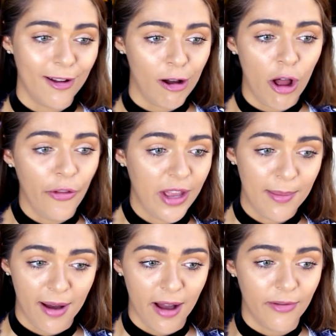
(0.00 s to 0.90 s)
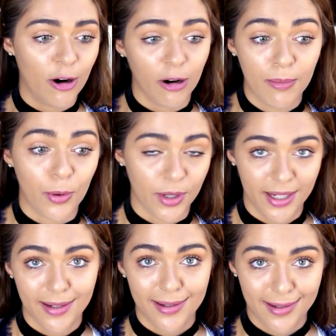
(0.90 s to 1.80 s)
All the above are
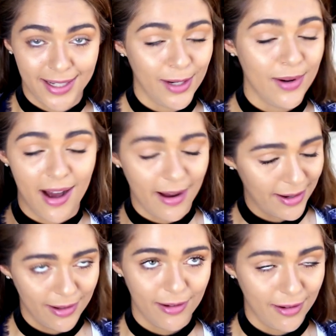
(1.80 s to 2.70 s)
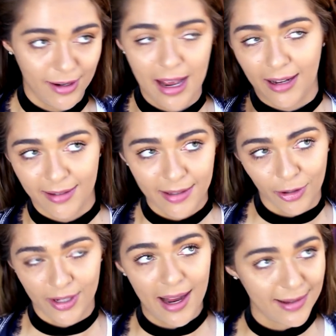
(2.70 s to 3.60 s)
important to not
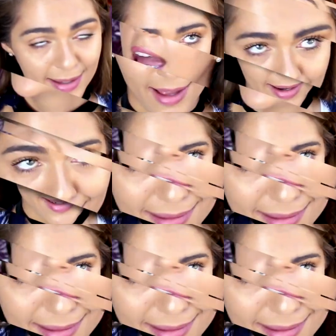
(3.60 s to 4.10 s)
exercise a lot.